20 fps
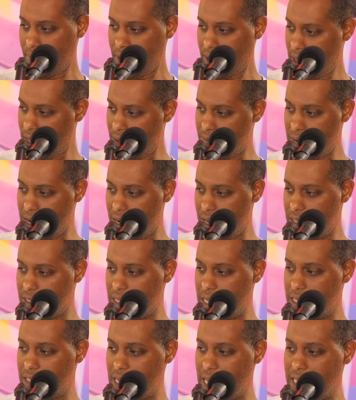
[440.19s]
Hmm. I mean,
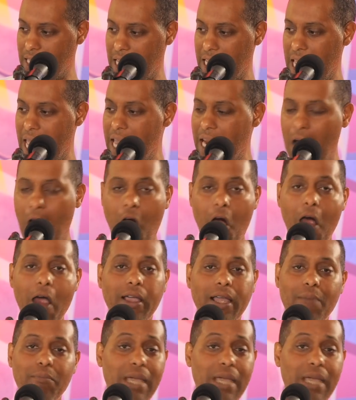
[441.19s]
it's it's it's it hard.